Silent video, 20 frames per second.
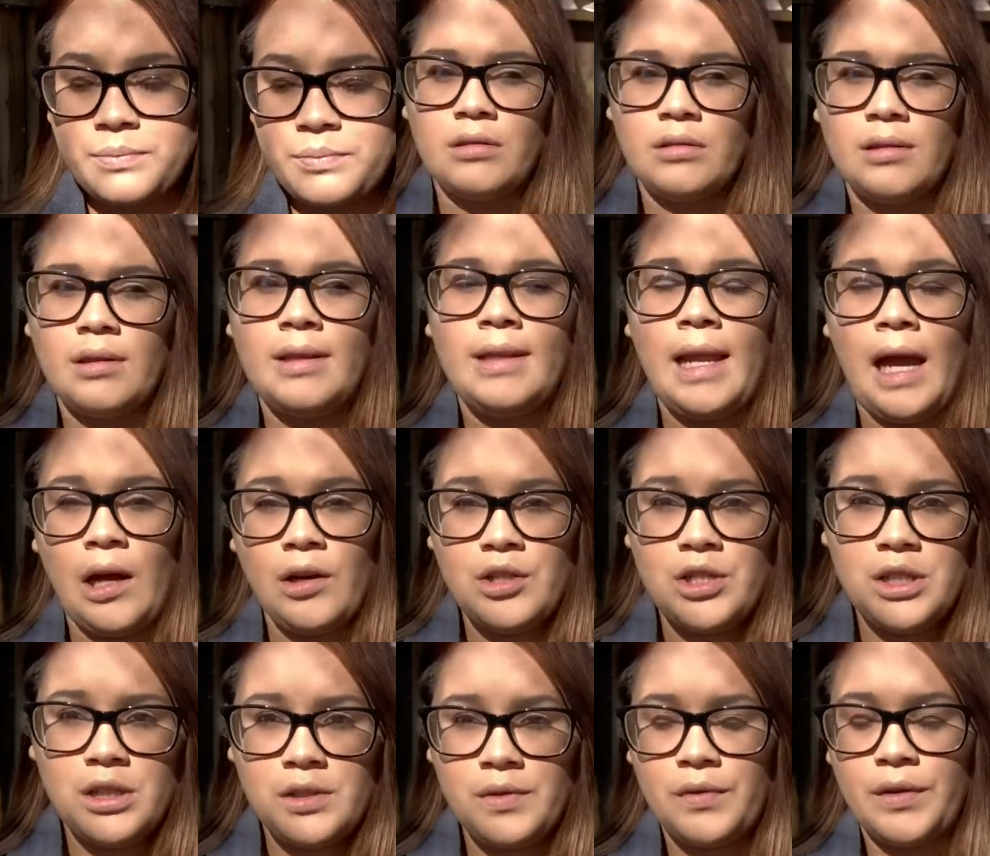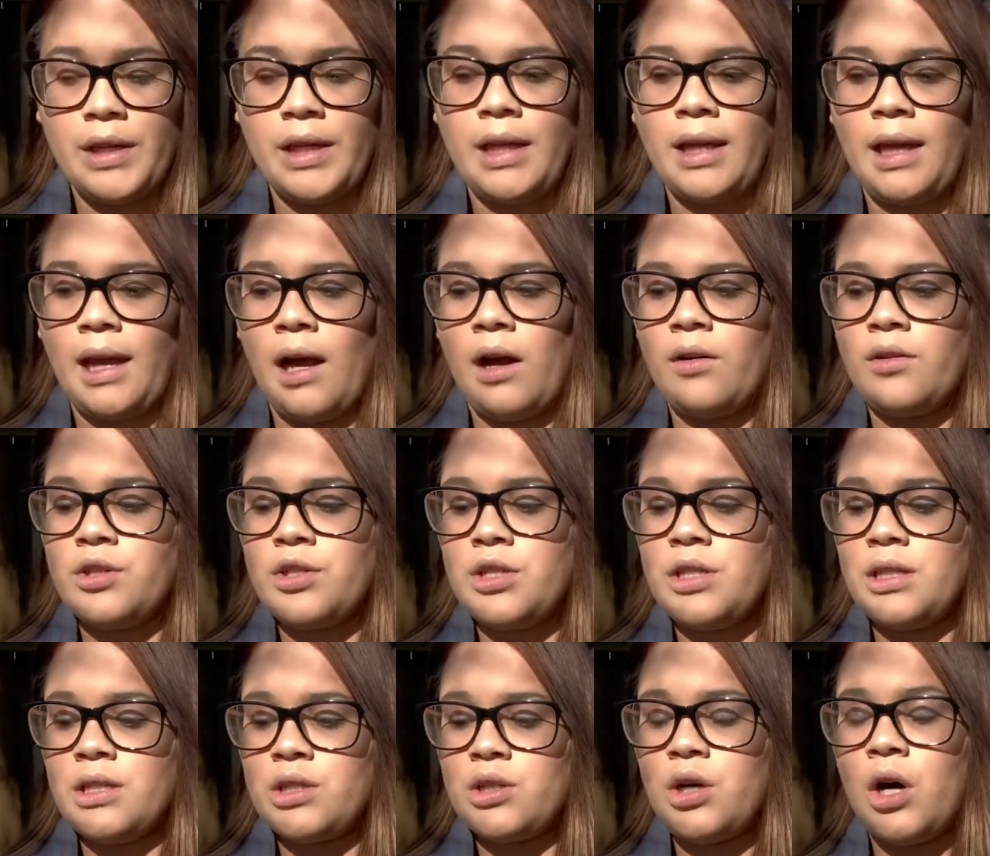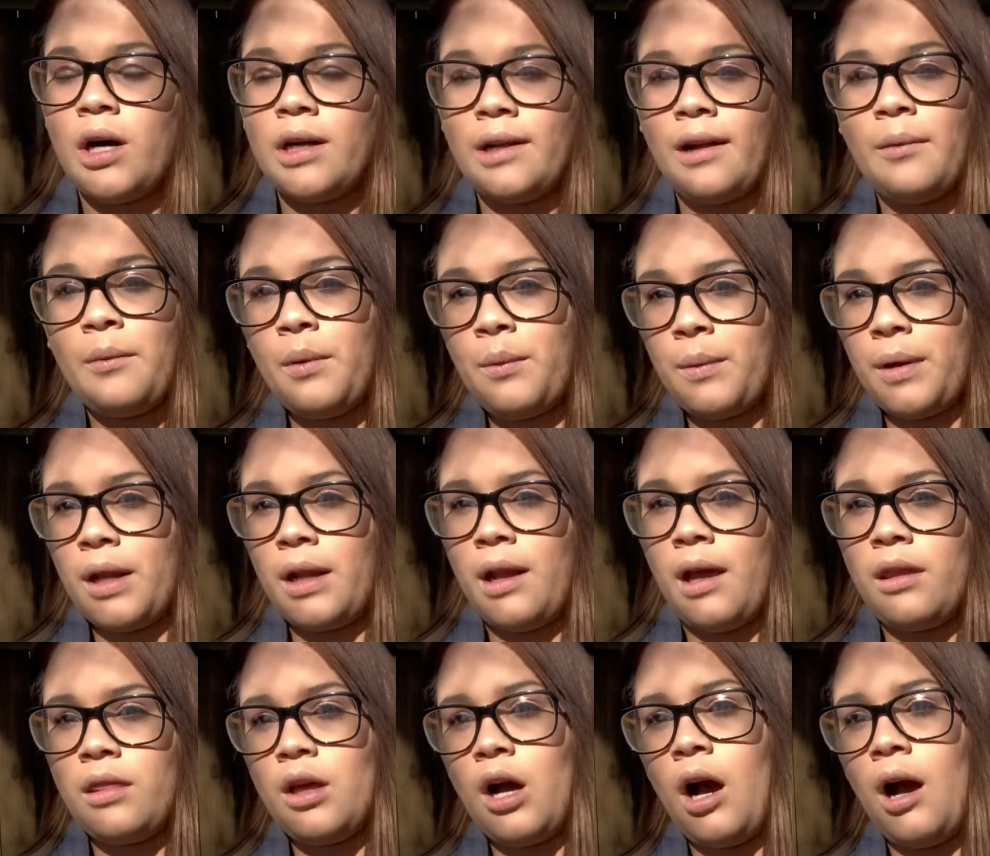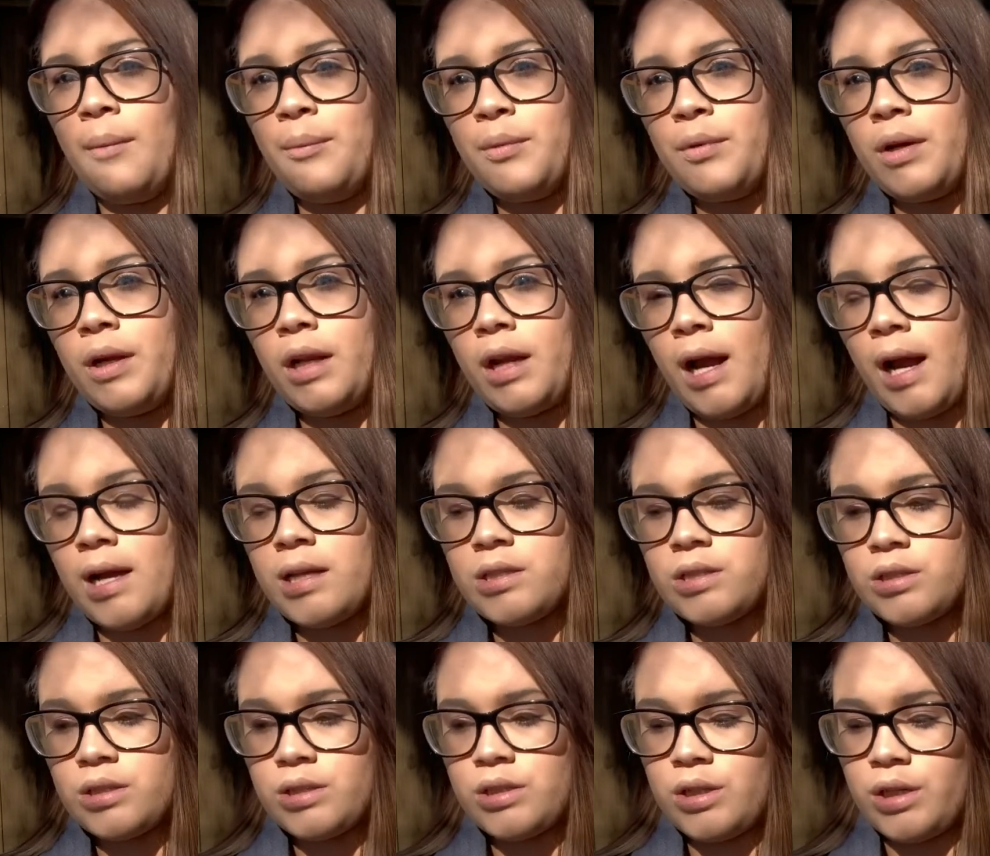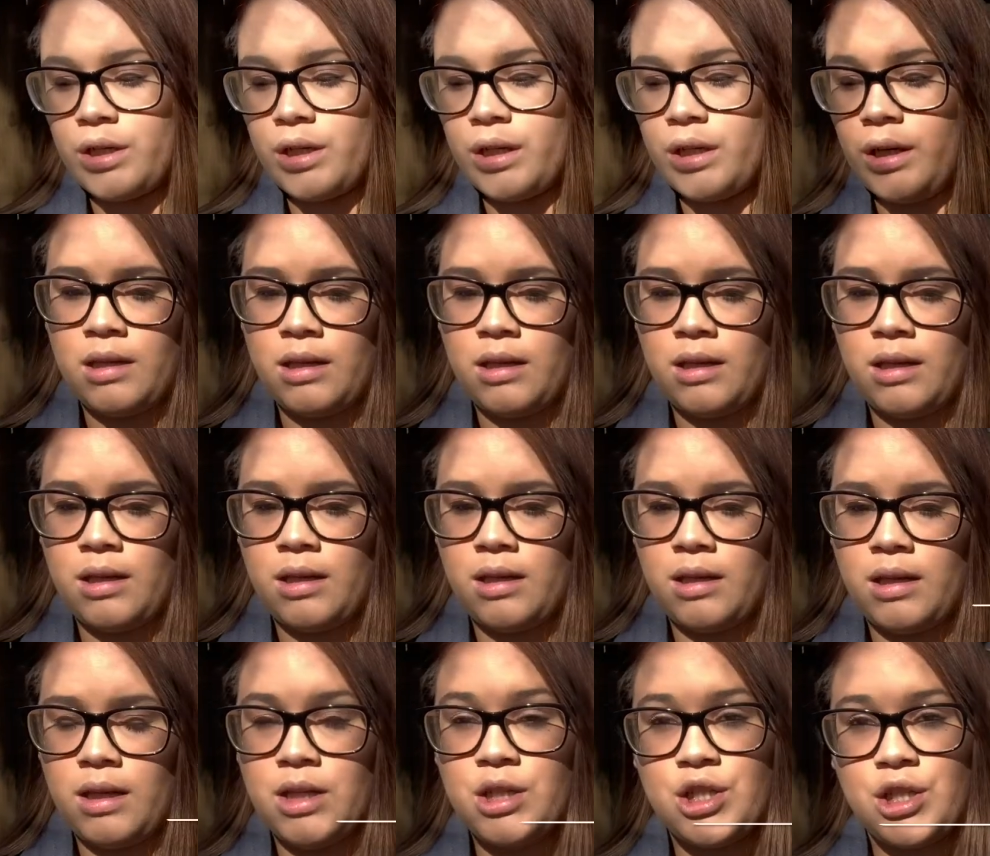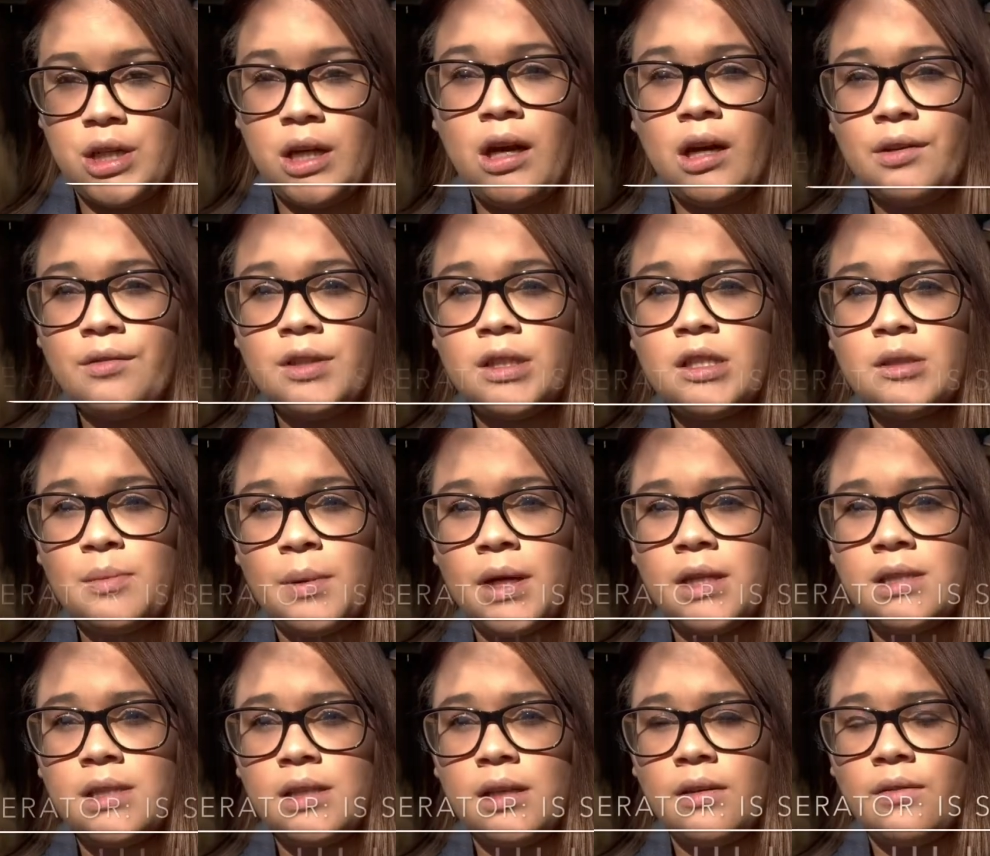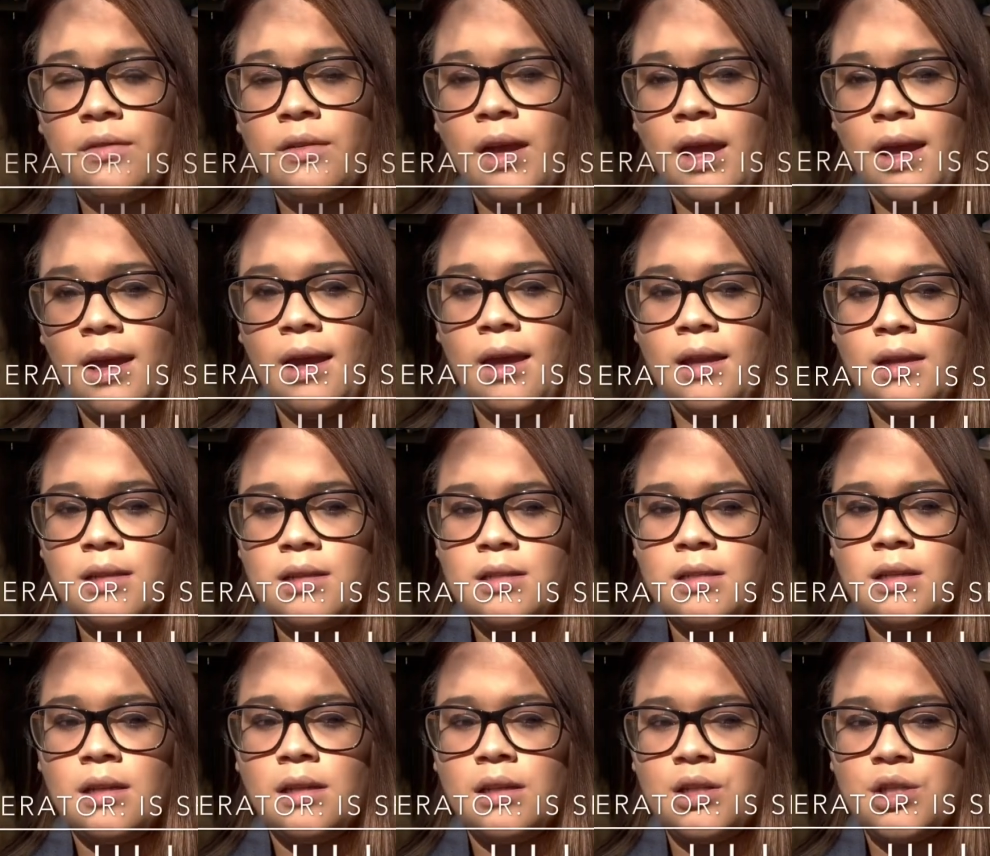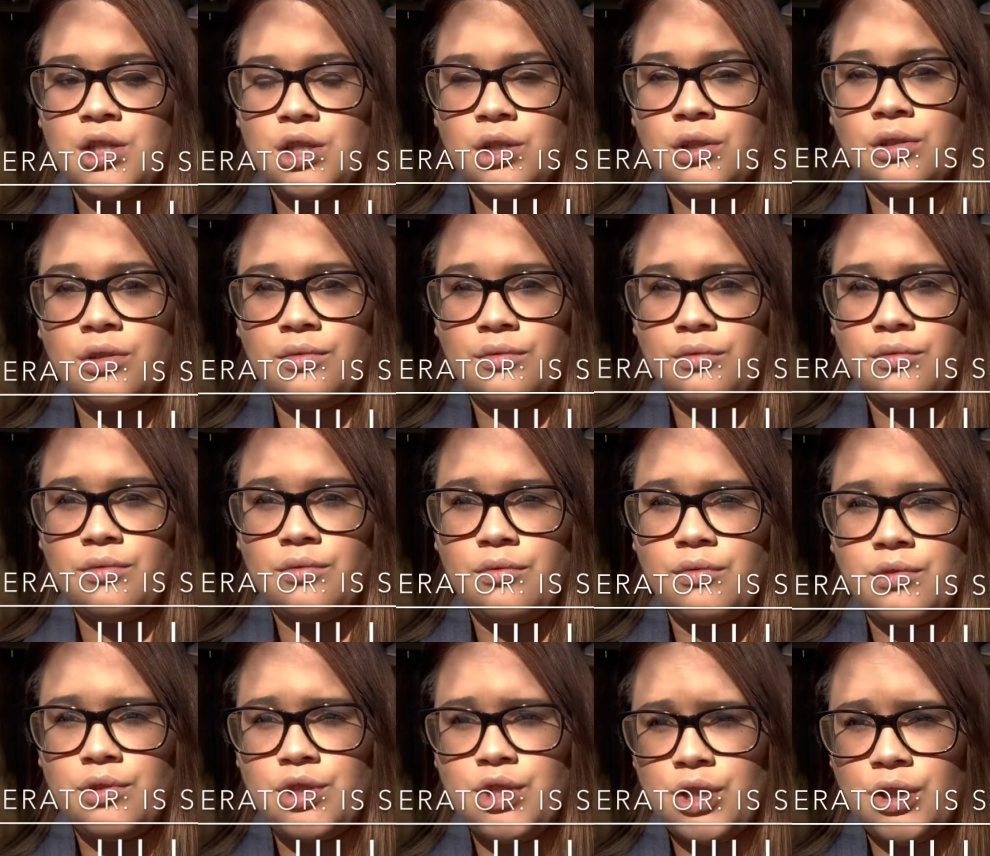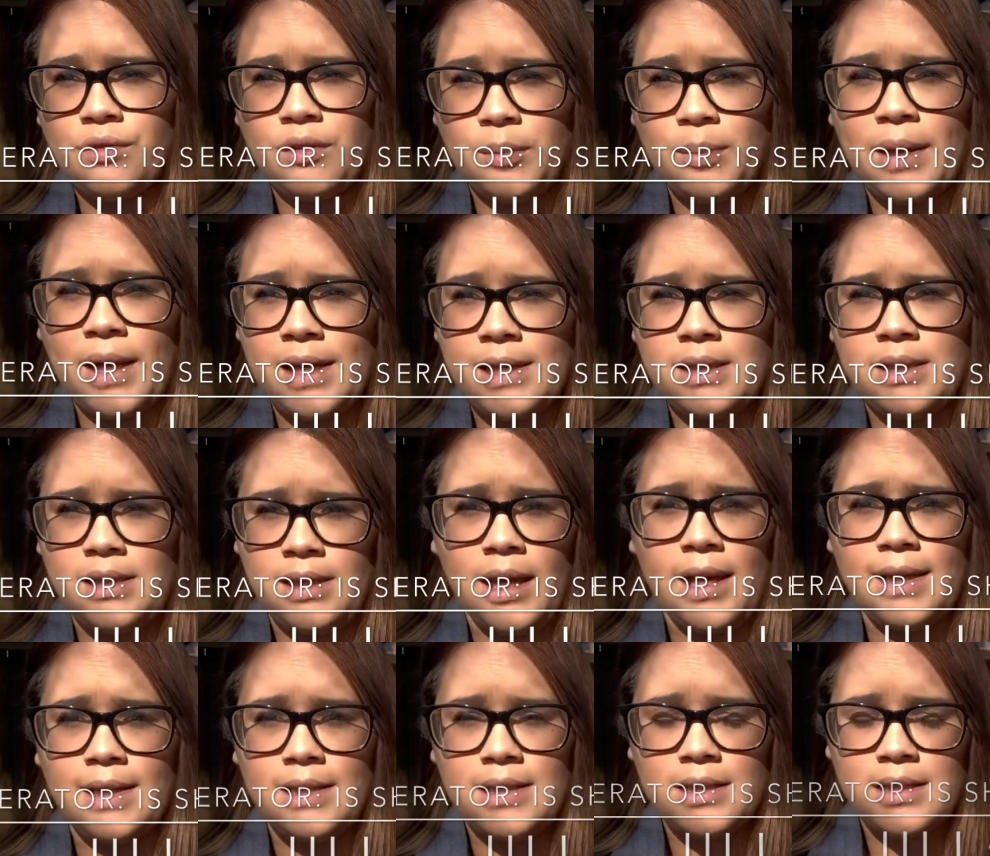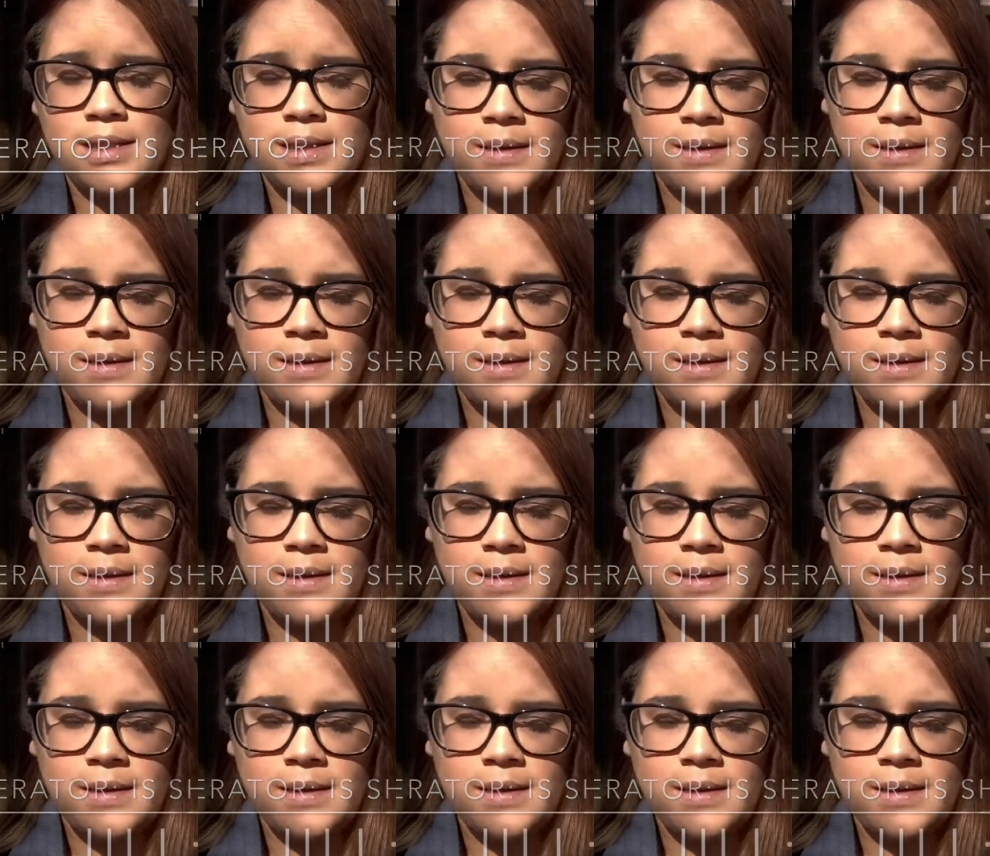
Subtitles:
Now she's freaking out. She has called 911, and the operator asks her, is she unresponsive? And Jill replies, yes.